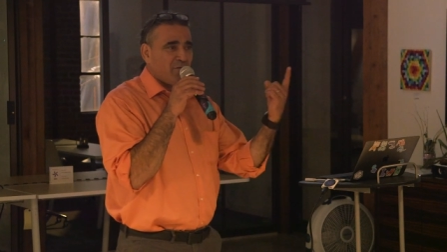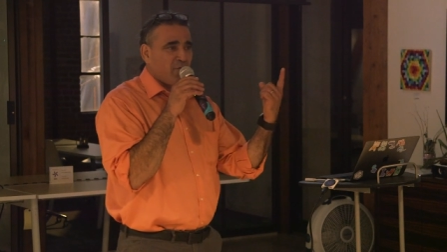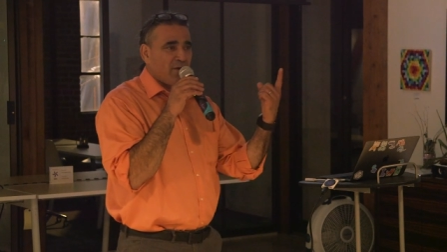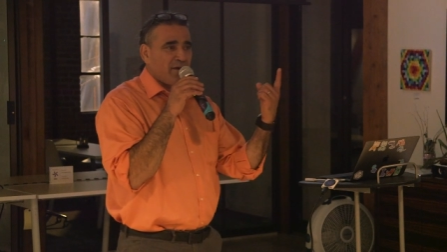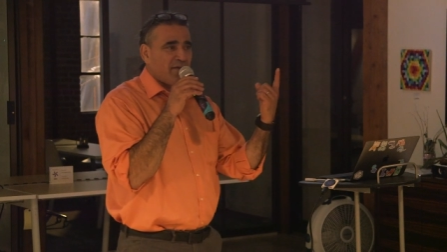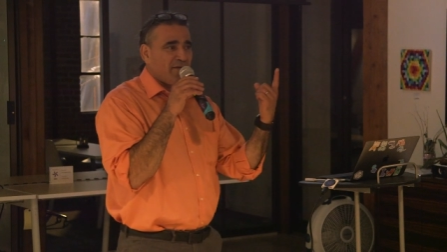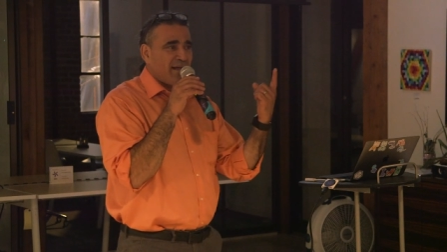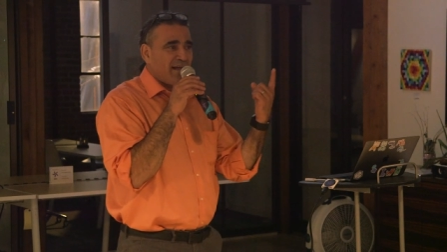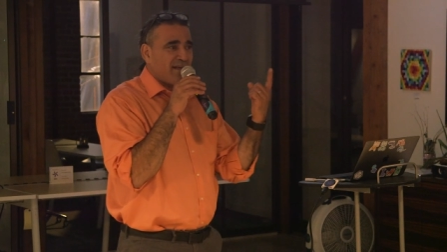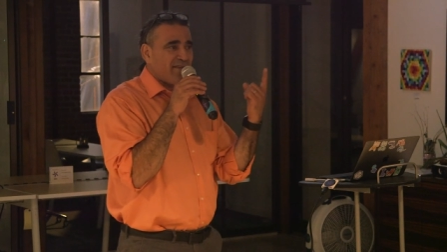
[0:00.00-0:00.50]

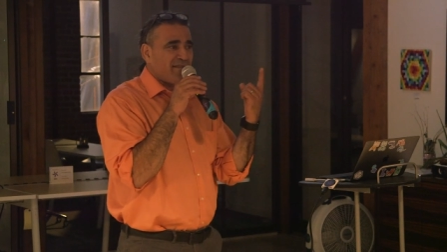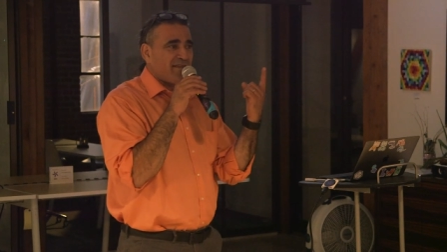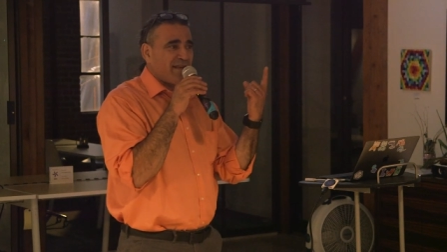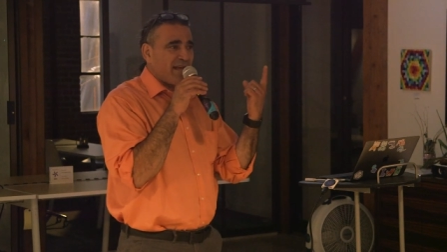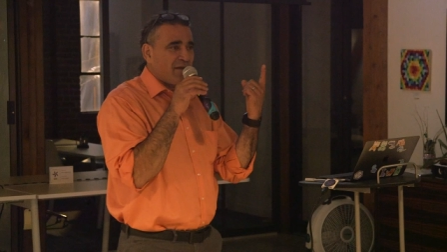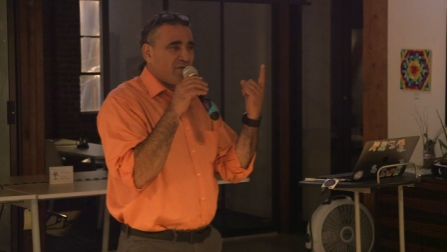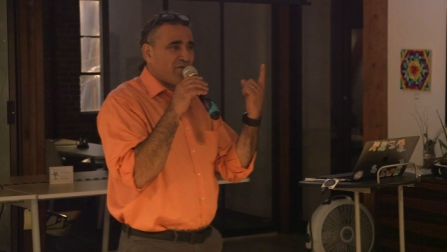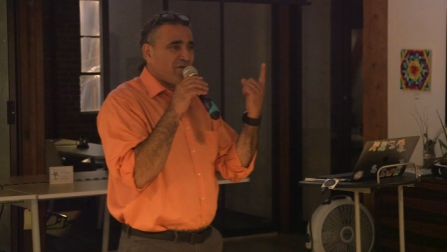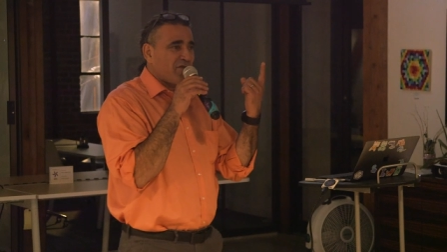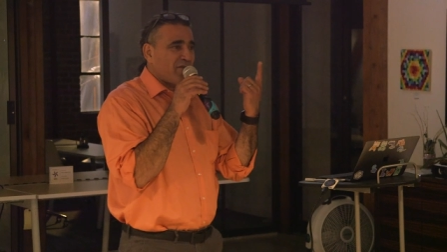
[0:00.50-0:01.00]
One that
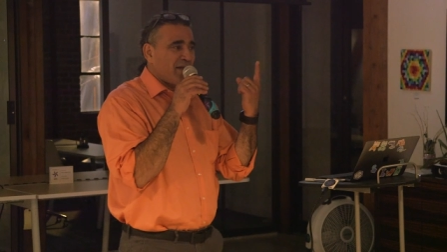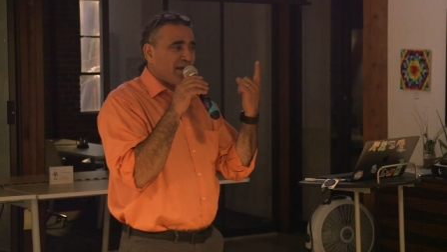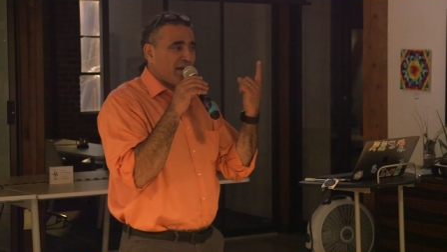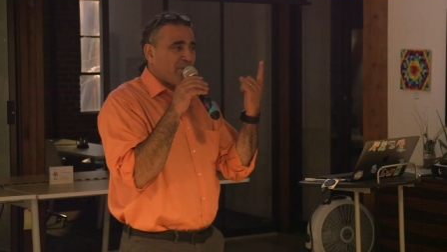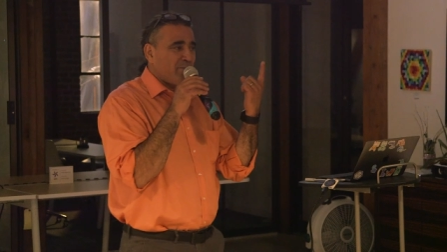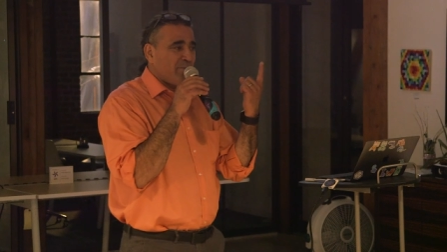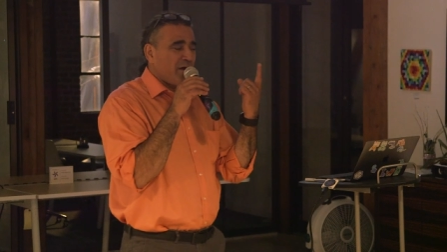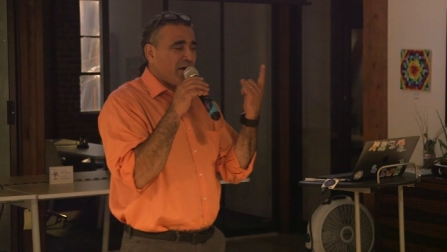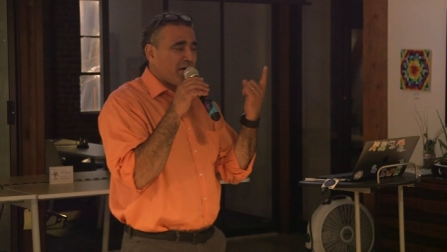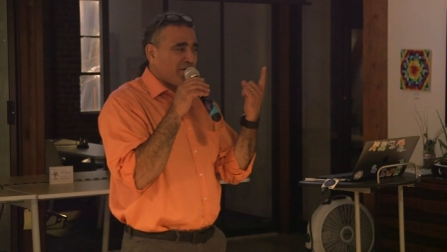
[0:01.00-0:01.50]
sounds like
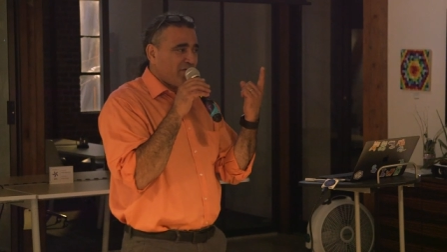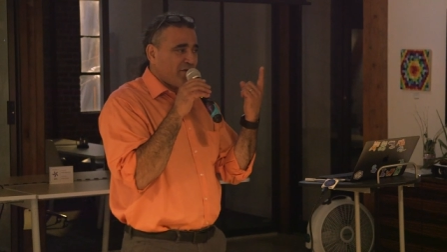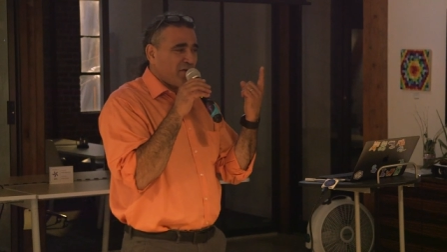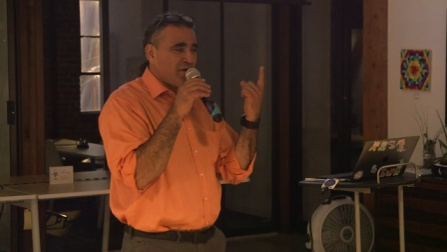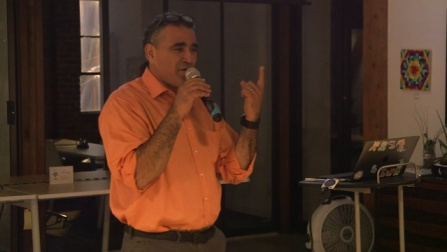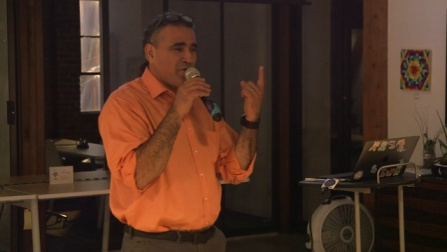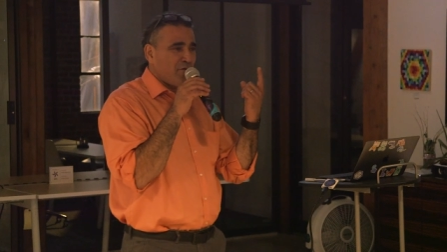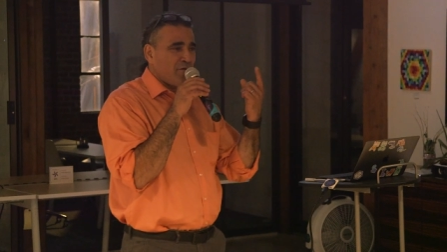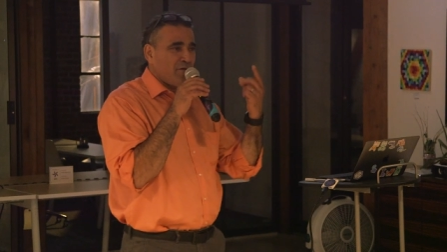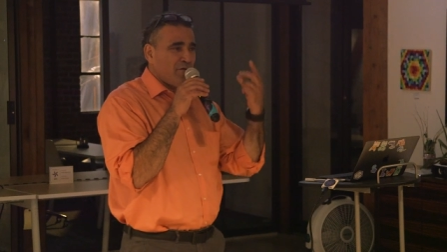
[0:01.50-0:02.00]
a Bach
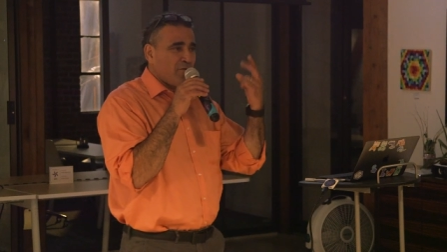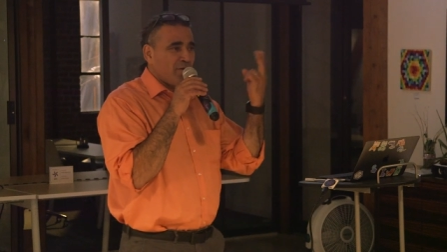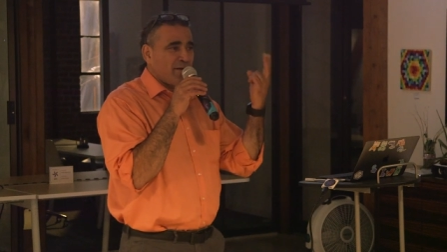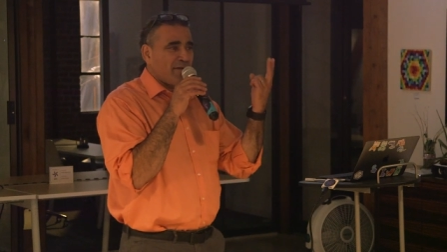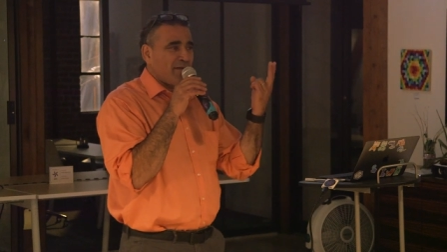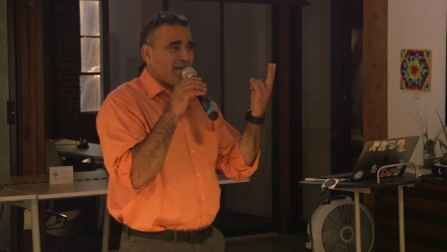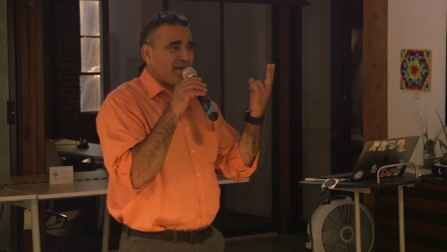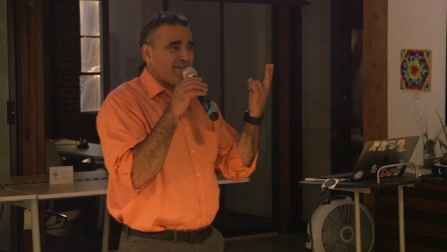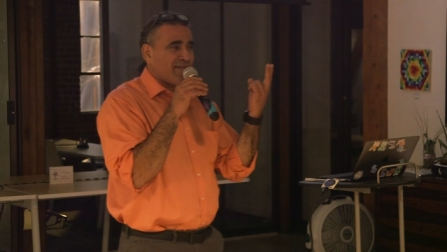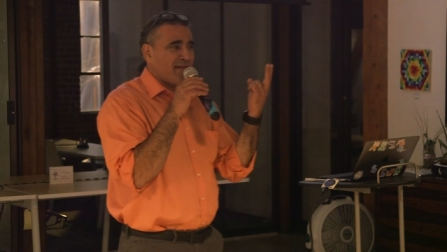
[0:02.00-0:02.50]
fugue,
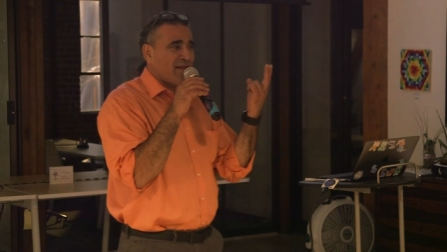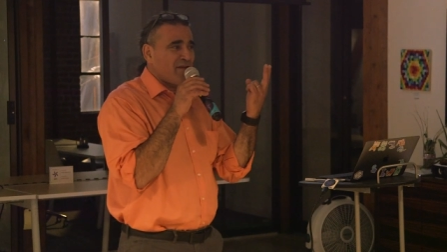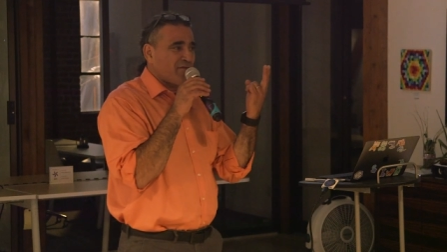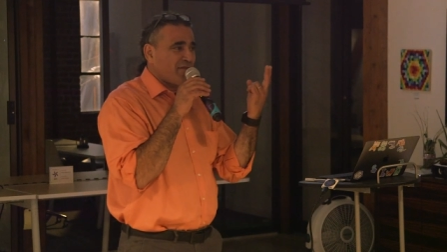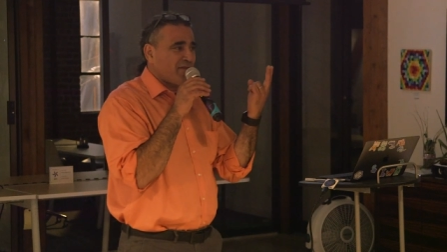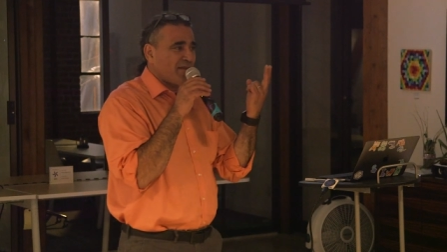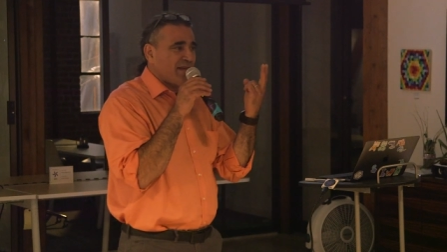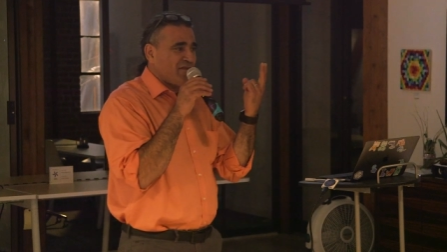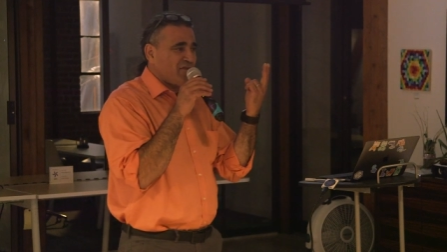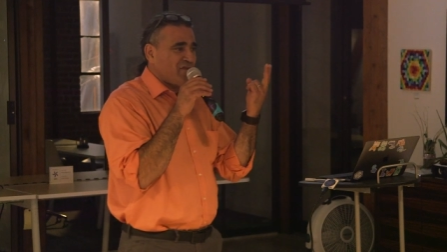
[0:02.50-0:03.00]
one that
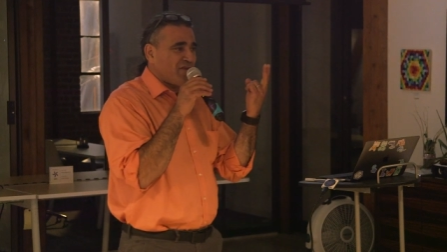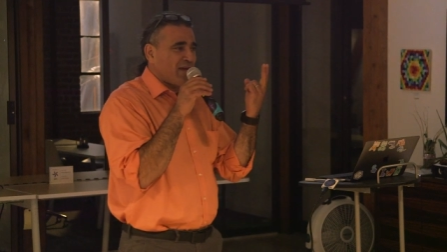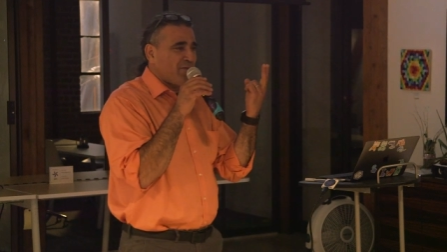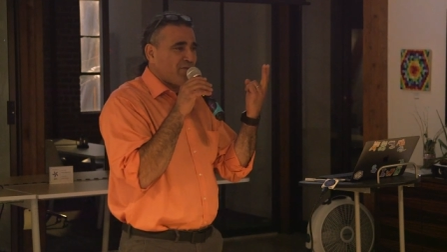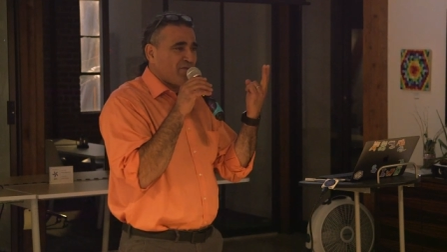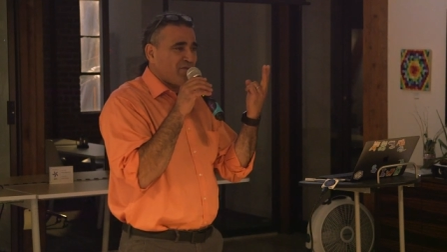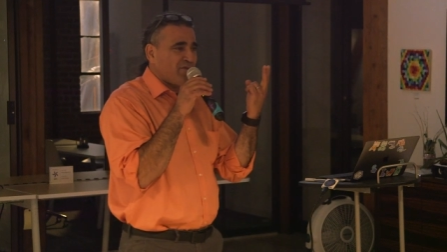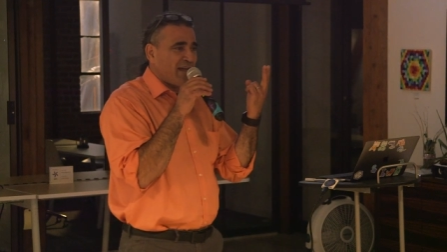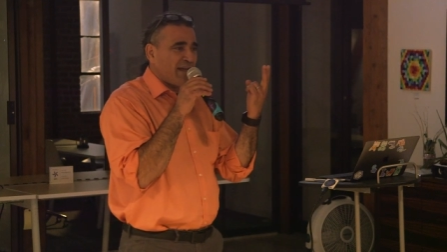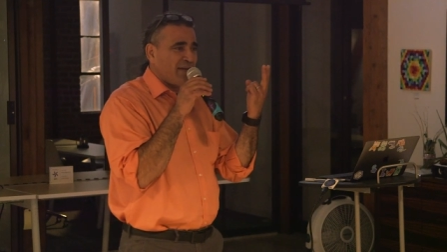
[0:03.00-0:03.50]
sounds like
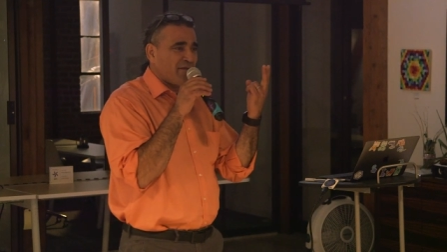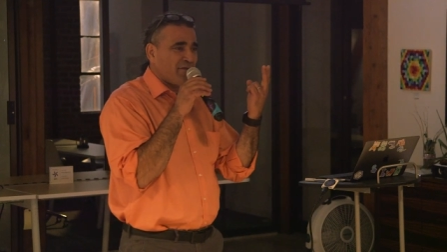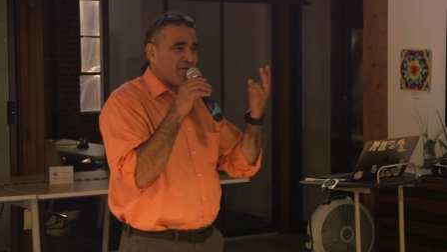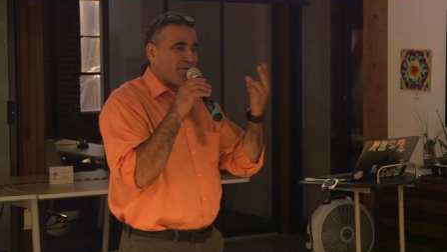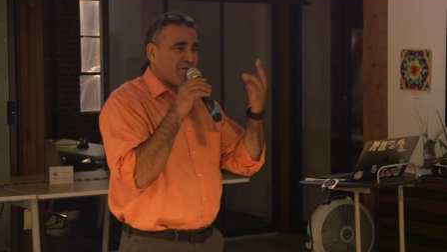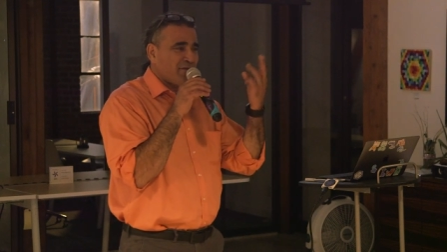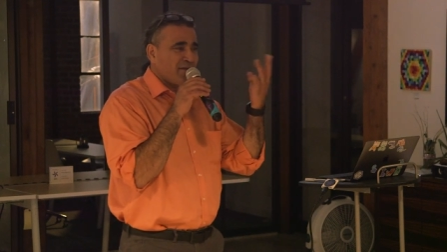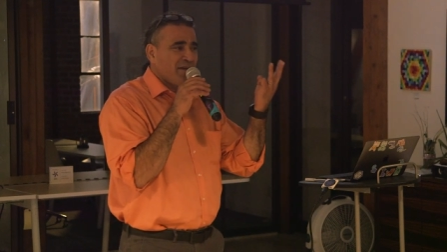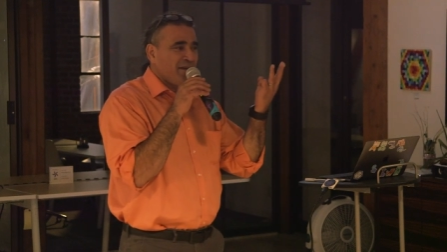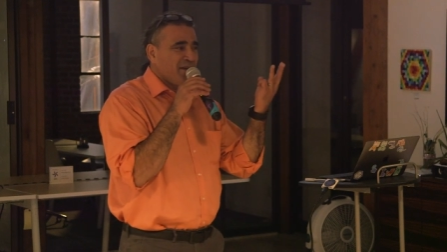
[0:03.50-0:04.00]
James
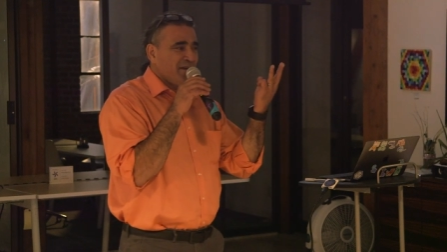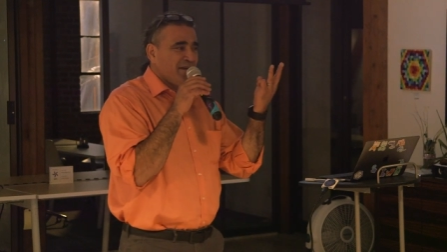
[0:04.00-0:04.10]
Taylor,